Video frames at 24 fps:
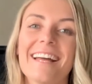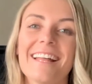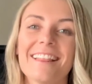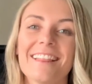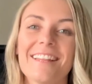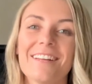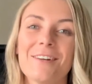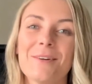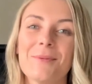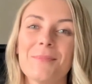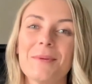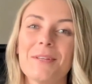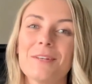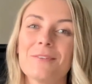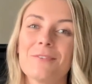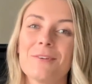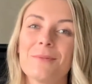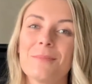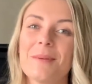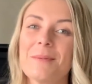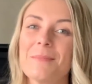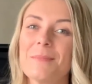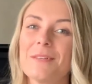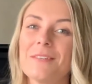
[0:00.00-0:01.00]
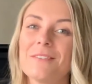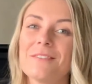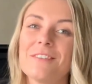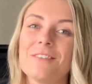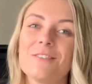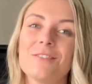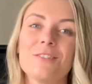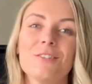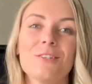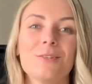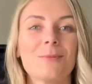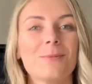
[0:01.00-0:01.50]
Hello beautiful people of
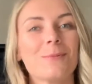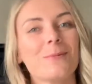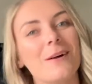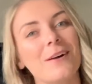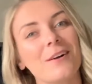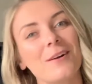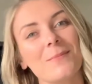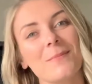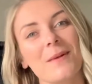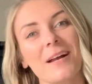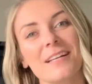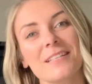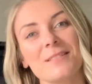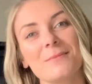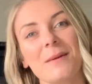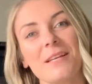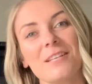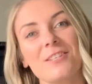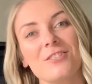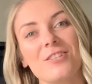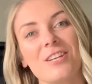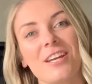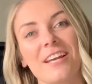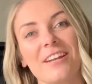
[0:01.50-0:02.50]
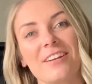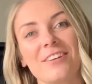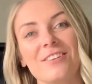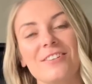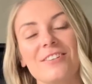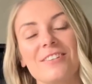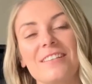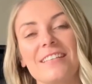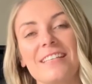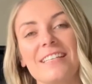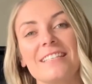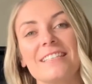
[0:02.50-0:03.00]
YouTube, welcome back to my
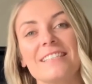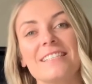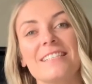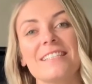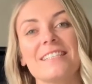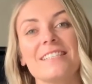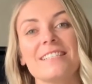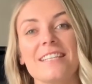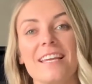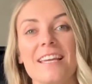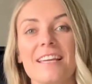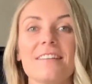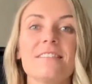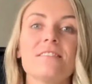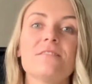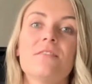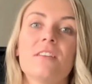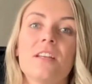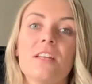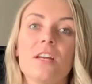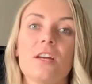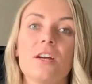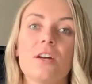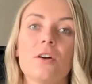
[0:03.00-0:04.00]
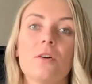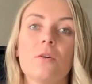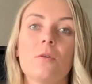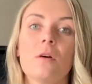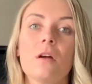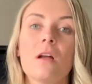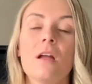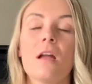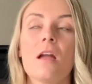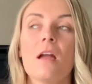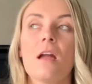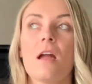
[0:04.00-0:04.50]
channel. In today's
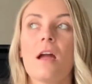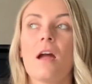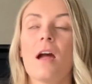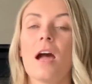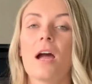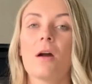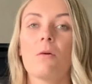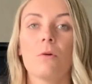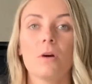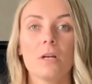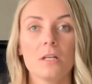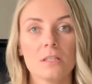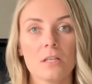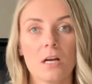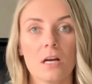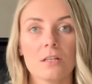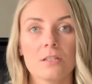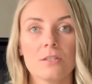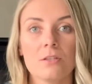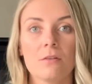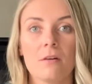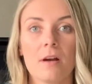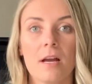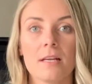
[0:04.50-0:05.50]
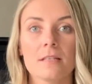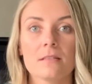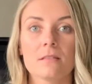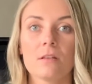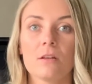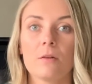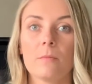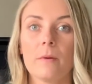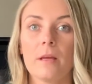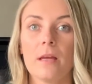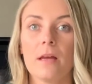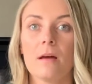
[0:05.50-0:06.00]
video, I want to talk to you guys a
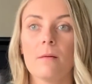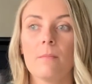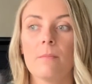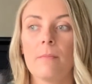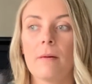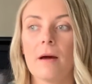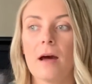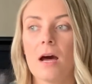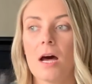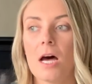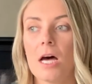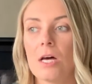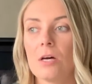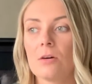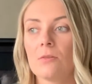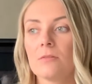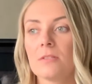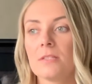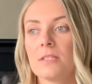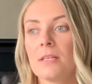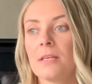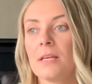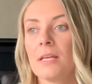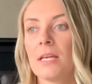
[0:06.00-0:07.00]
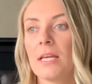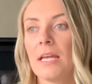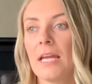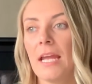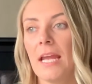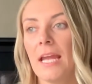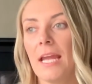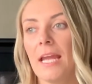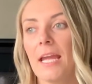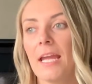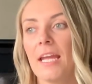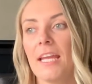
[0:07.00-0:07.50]
little bit about
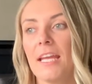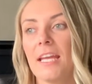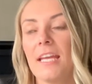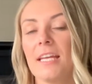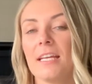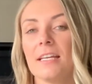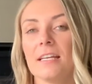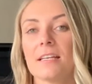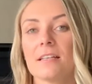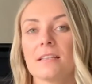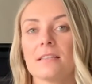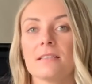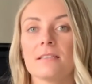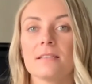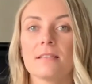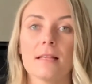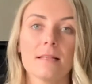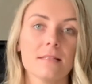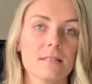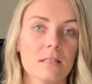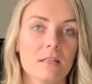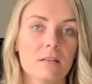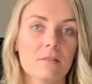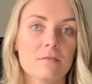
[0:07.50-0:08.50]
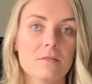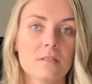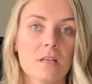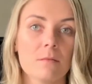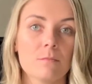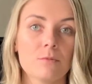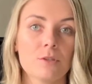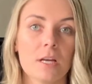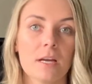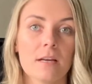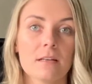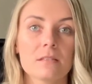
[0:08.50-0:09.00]
a sensitive
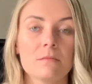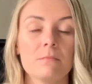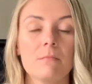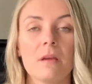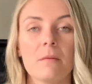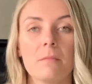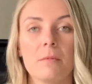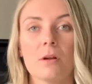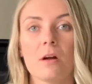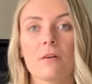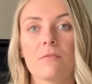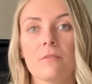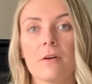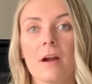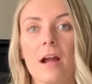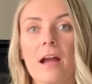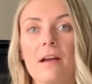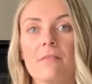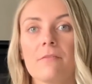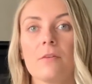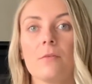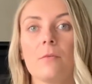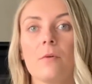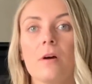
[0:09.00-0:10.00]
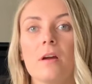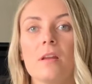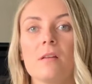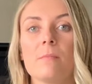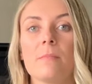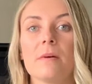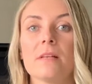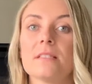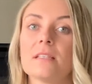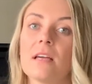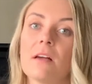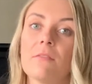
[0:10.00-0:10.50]
subject, maybe not for everyone,
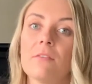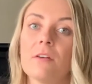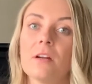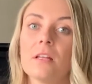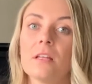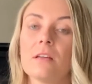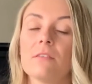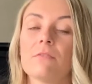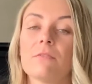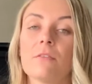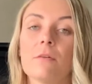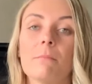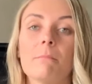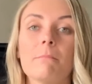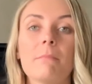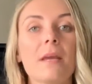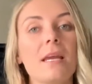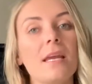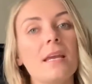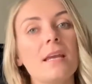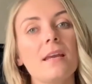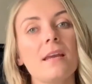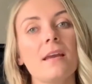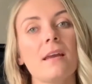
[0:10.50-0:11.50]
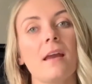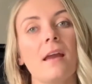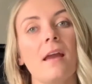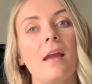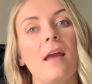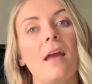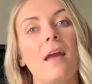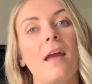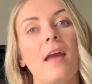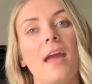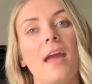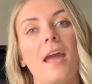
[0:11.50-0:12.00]
but definitely for me,
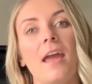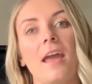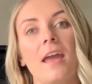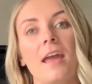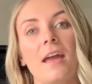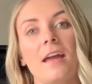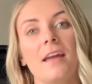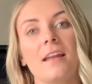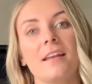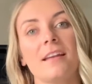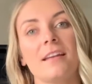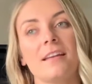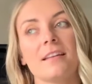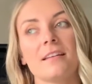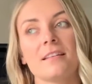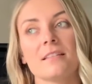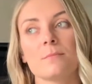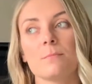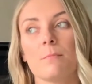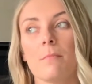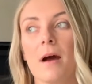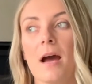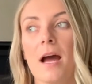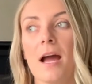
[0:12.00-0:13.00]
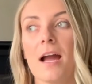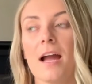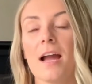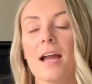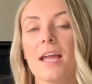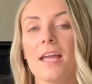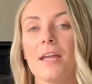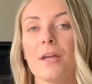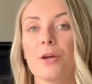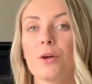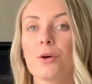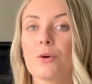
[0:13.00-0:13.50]
and it is
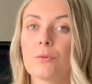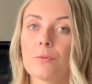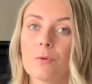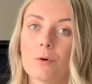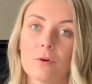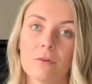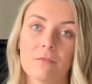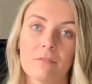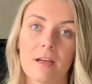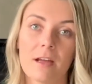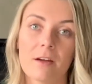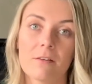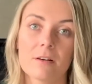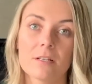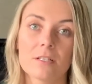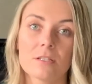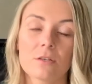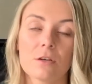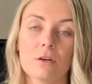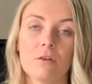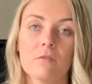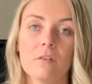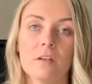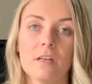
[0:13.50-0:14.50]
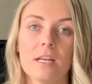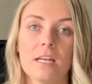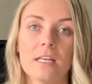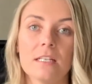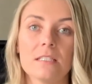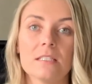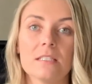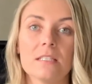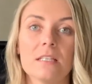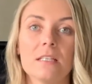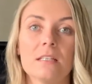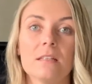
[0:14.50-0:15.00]
my coronavirus
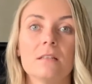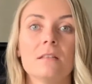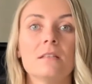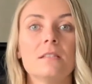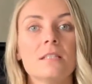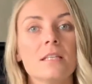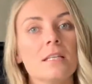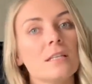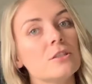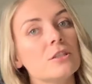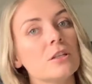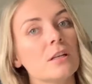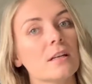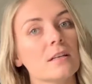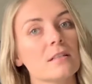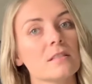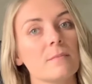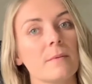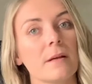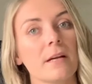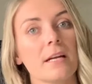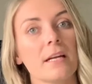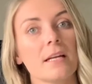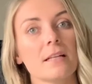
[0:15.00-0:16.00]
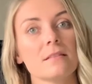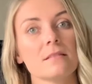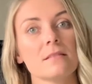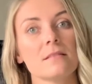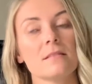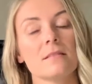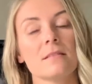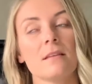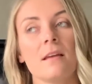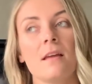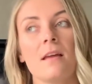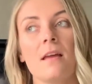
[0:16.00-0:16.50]
COVID-19 teaching
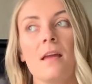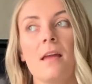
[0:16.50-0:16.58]
experience.